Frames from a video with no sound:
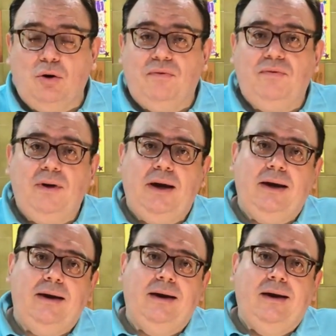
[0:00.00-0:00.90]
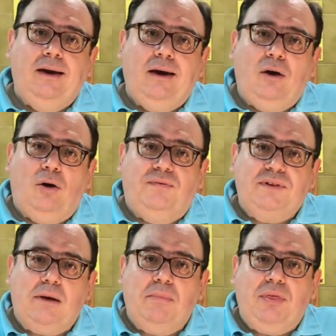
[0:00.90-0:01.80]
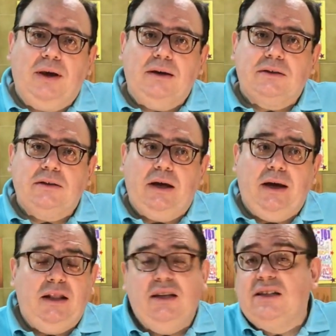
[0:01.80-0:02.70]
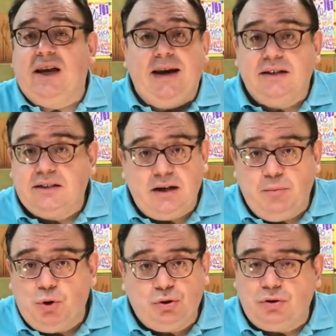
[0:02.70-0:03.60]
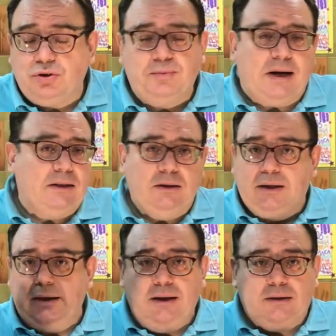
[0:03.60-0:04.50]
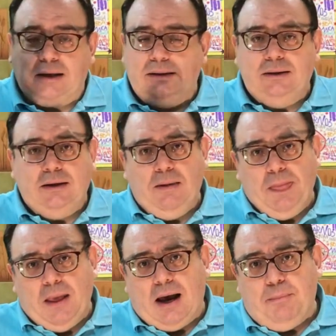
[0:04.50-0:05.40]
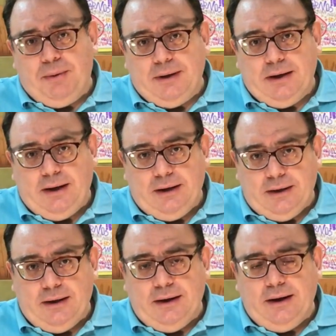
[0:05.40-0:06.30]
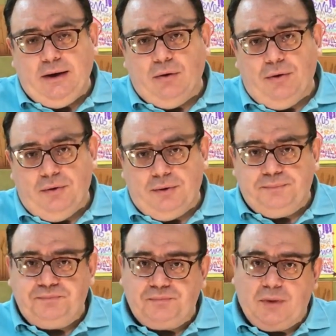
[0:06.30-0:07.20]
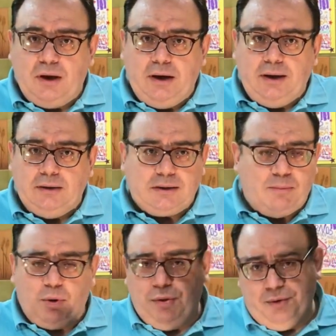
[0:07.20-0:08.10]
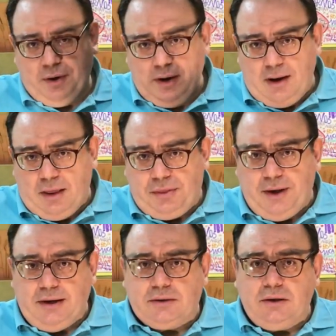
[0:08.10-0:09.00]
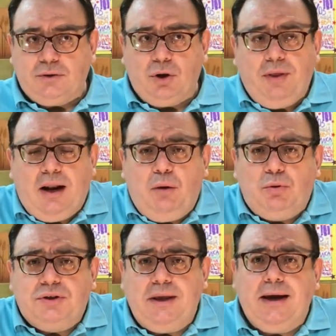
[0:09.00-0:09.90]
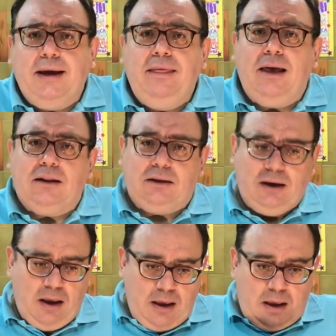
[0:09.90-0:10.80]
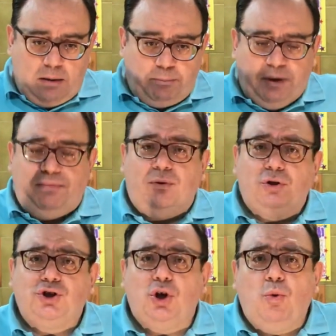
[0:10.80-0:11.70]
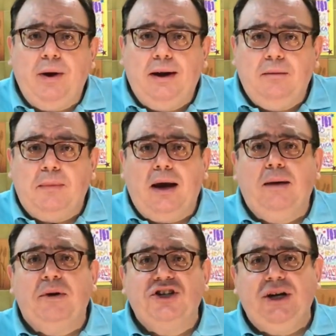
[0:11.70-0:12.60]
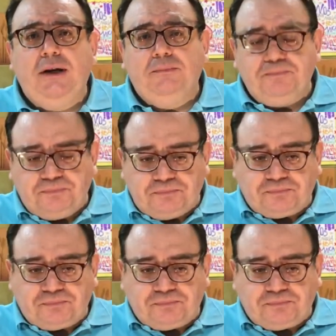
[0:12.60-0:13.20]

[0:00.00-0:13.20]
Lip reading: of some things? In this case, motors, but it can happen in some other things. So then I was thinking that before showing my machine,